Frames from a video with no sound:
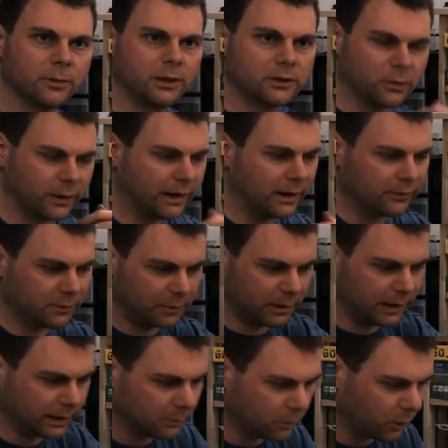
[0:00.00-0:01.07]
to me, so I'd have to
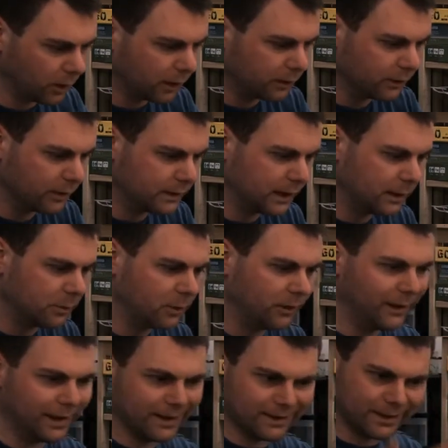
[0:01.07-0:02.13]
be like more under the table,
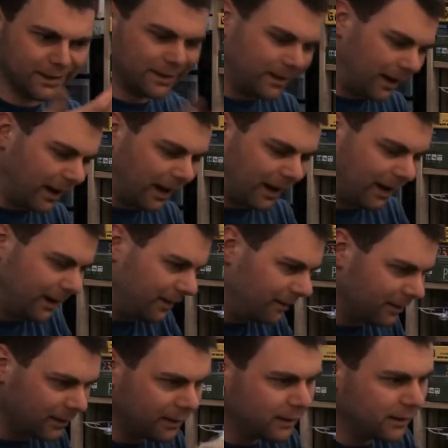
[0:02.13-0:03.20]
and then it's a little high. And